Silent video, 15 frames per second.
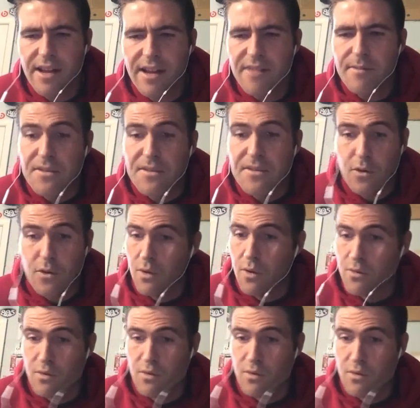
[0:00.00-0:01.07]
Carolina's been
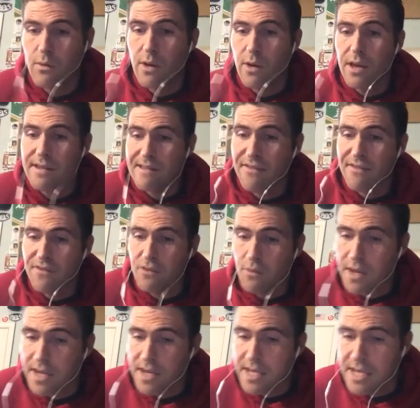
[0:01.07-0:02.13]
scoring really well these
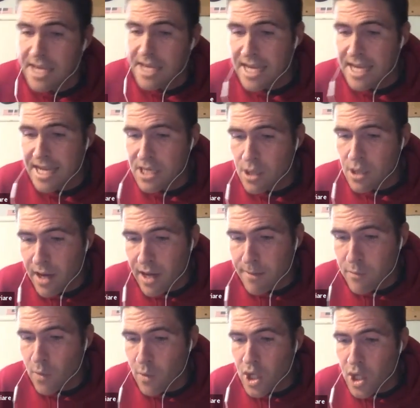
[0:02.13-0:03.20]
last few weeks.
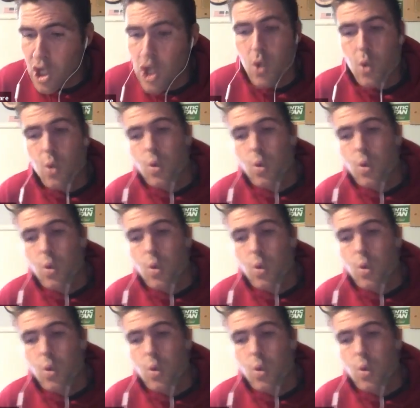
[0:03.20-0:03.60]
So I'm going